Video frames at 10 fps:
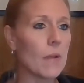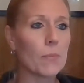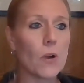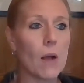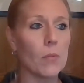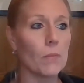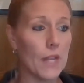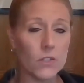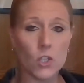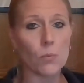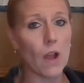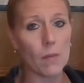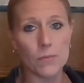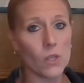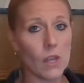not my problem. That's your
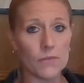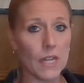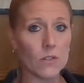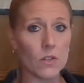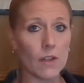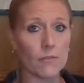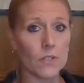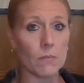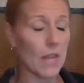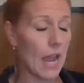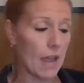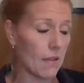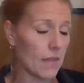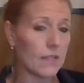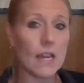problem. You'll have to answer that for someday.
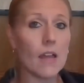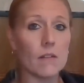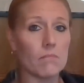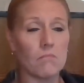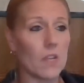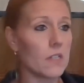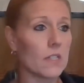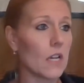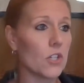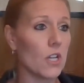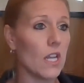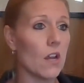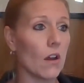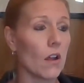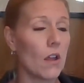That's not a discussion
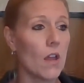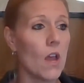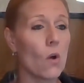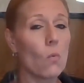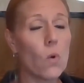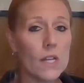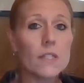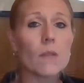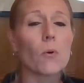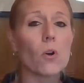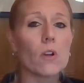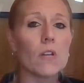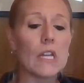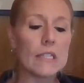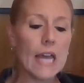here. What is
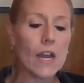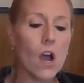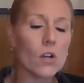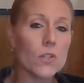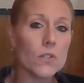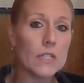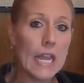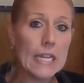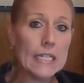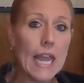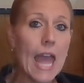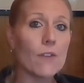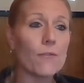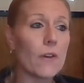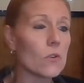important is that our state
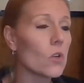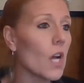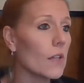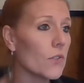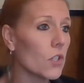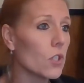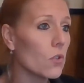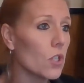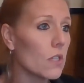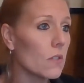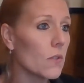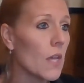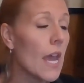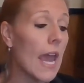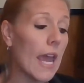and federal
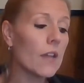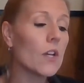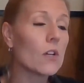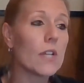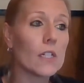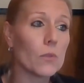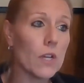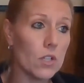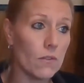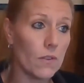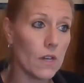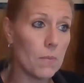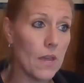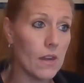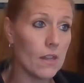constitutions and our Declaration of
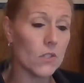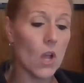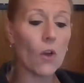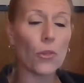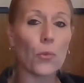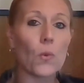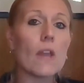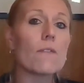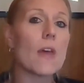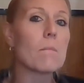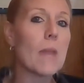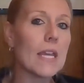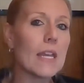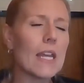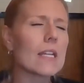Independence, all three of them
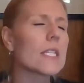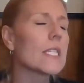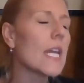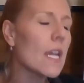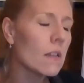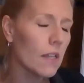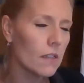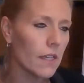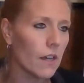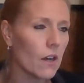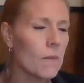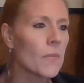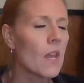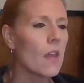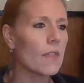make it exceedingly
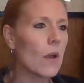clear